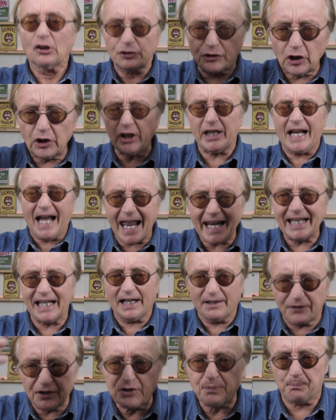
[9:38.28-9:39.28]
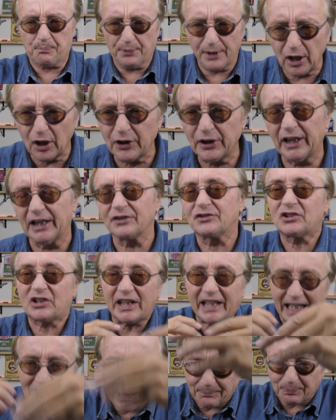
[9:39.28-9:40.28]
So you got to give us billions to
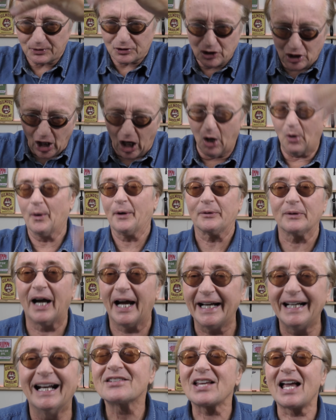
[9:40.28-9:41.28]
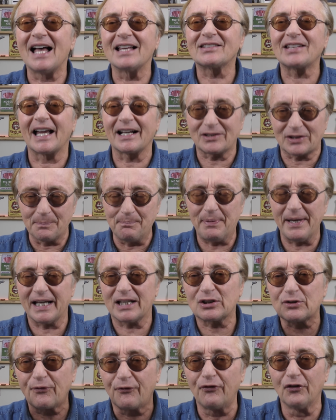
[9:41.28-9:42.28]
keep us going, right? Sounds like the
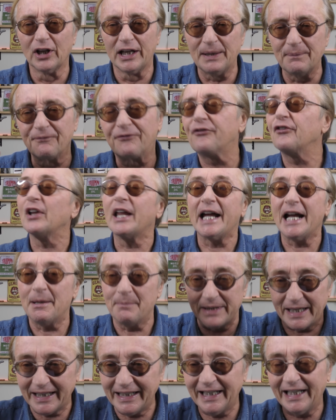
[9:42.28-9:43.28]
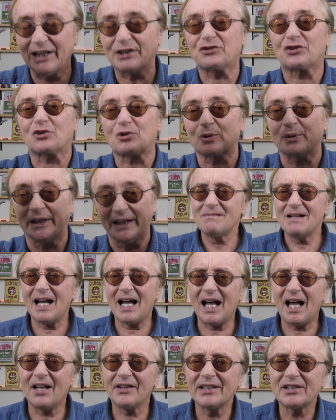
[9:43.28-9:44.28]
biggest flim flam in history.
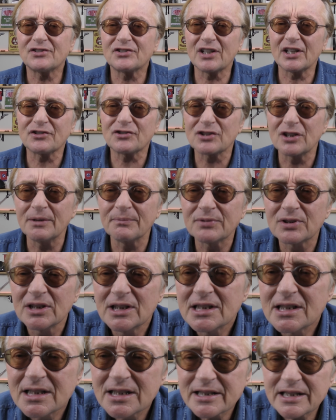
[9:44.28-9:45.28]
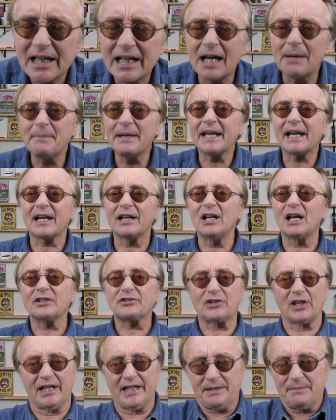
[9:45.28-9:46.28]
Well, these systems, they're not making
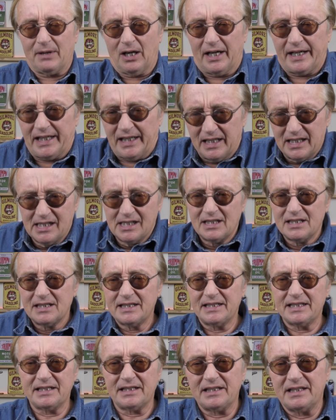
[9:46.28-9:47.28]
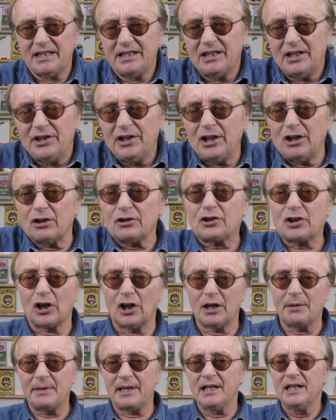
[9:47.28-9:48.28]
us any money in the near
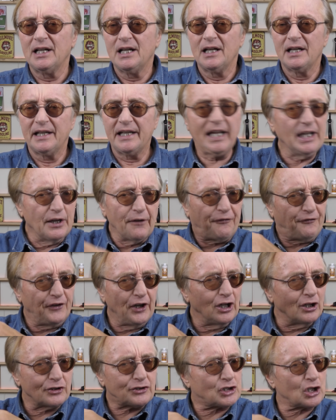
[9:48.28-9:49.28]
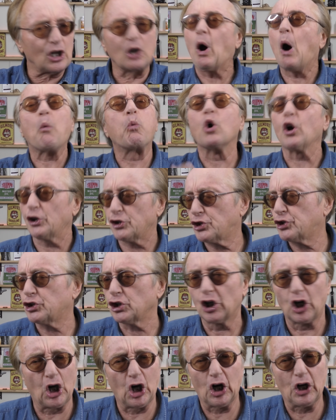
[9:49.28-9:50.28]
term, in the future, we're
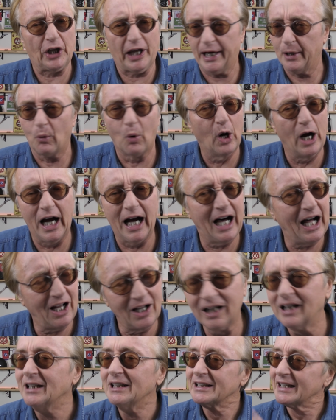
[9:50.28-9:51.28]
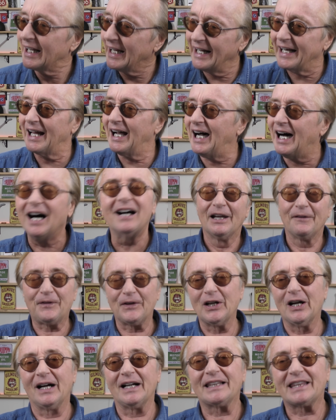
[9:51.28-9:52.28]
sure they will. You uh, know, if
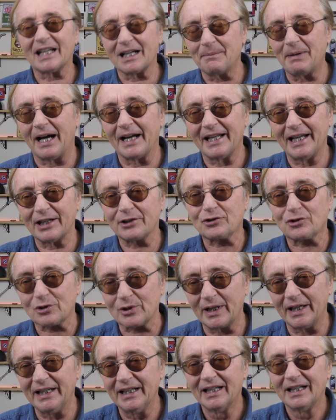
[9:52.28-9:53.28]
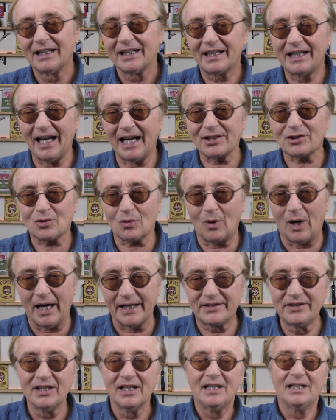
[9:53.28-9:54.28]
you know anything about history, guess
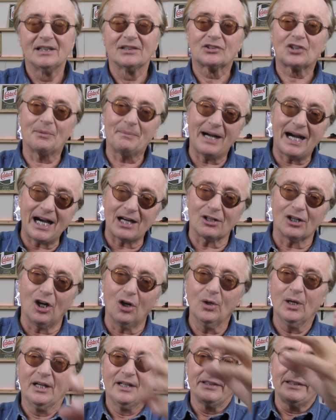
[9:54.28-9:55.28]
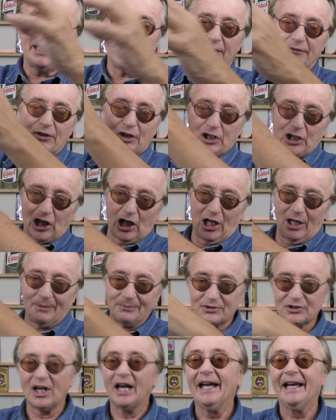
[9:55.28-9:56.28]
what? Tomorrow never
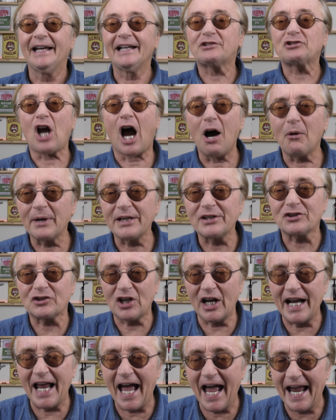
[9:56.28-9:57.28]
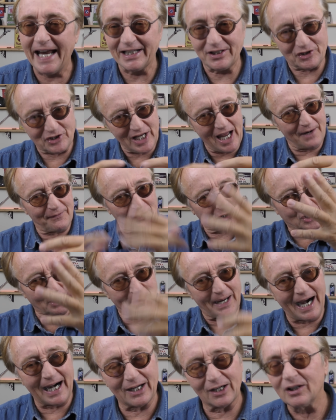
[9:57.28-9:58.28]
comes. It's always today. It's never
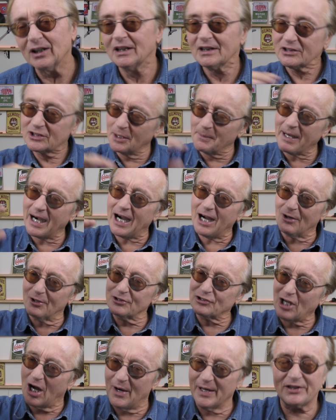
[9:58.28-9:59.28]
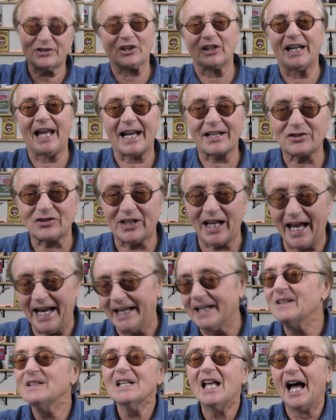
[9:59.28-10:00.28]
tomorrow. Tomorrow is always the next day.